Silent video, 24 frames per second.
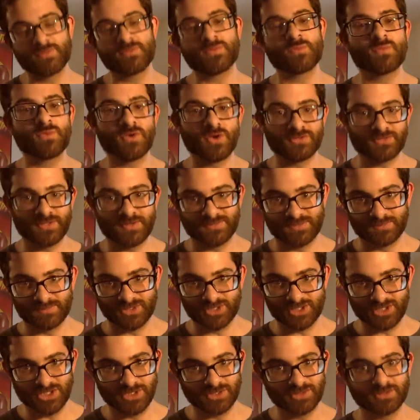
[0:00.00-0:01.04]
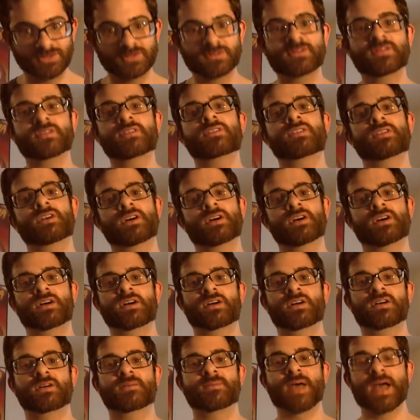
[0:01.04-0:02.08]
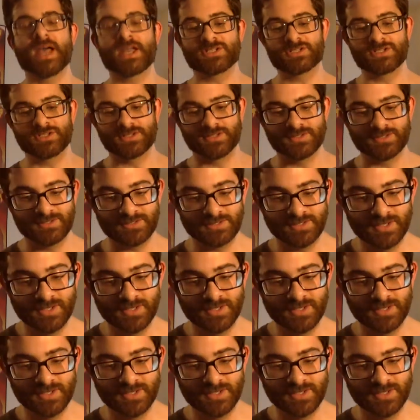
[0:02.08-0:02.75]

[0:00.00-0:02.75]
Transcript: also have some Shield matches.